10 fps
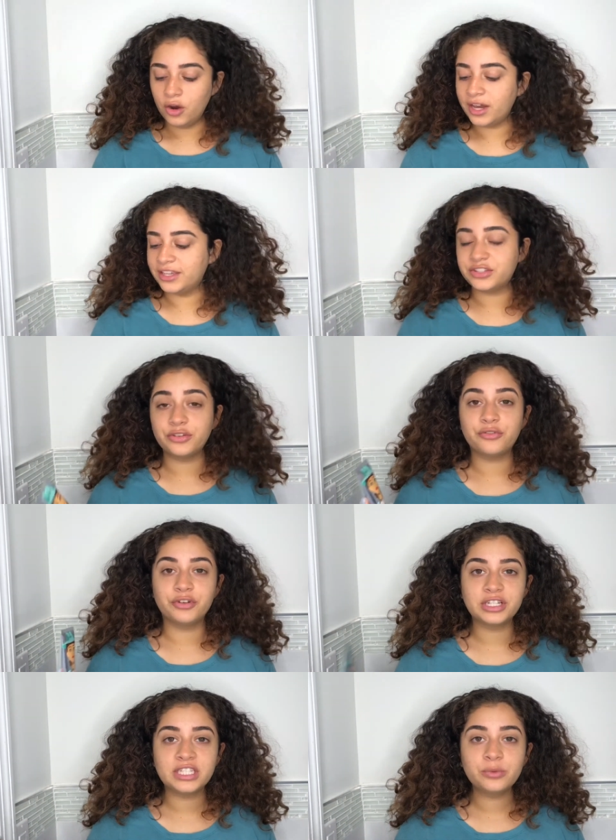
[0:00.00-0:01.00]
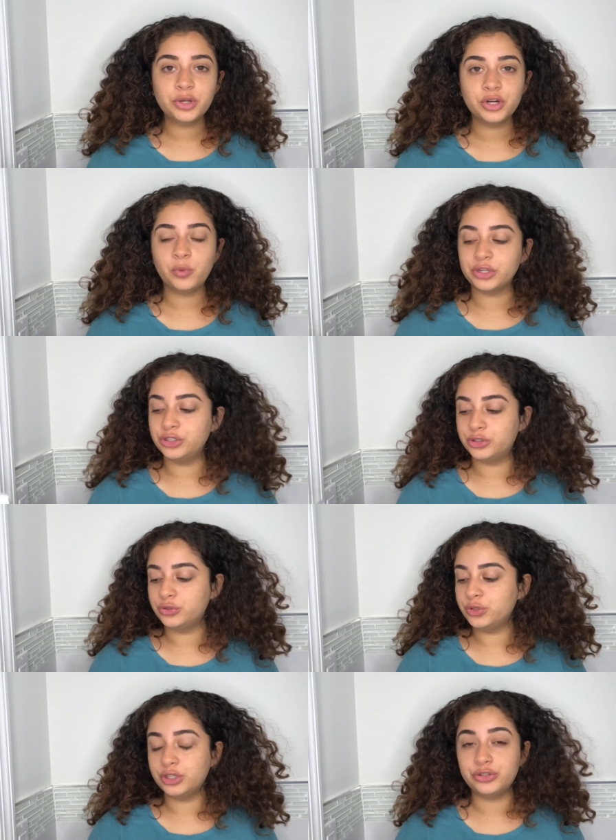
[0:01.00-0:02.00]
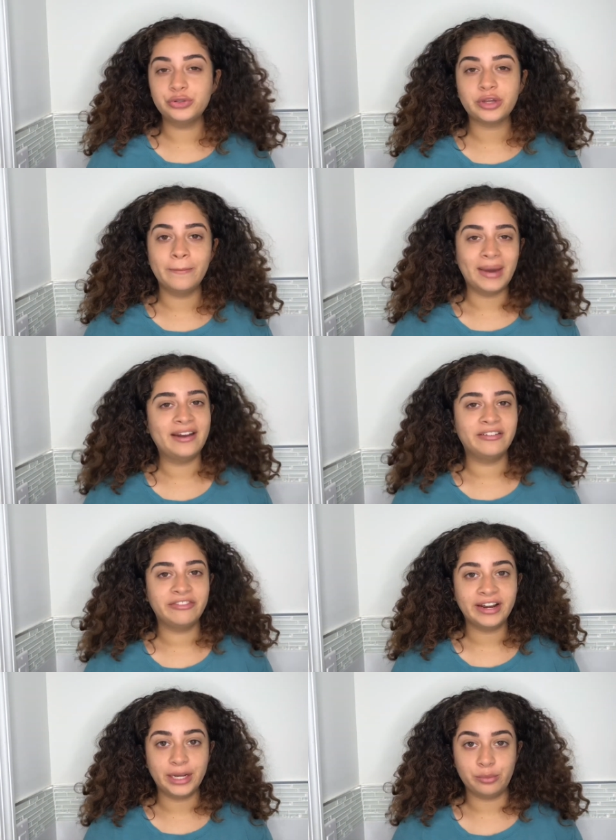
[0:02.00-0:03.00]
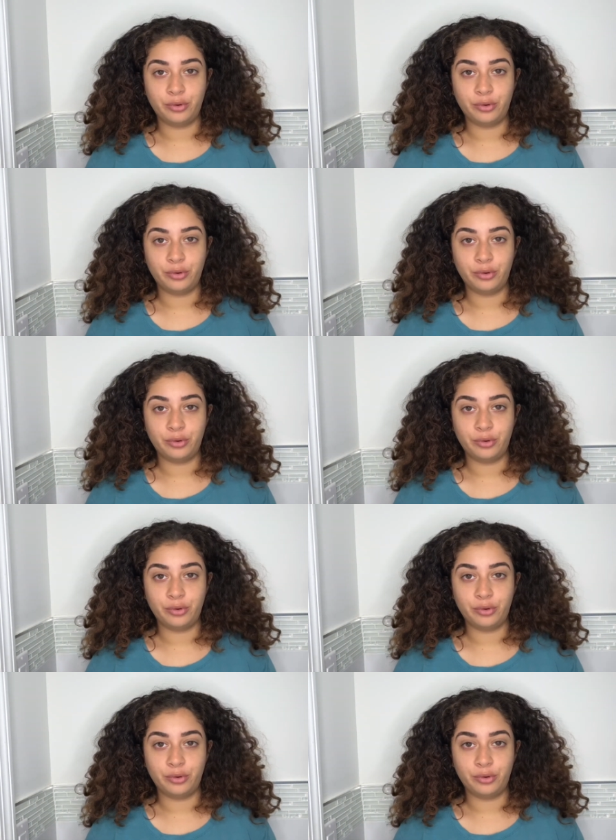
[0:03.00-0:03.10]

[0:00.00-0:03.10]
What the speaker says: Okay, so the first thing we're going to want to do is use a mattifying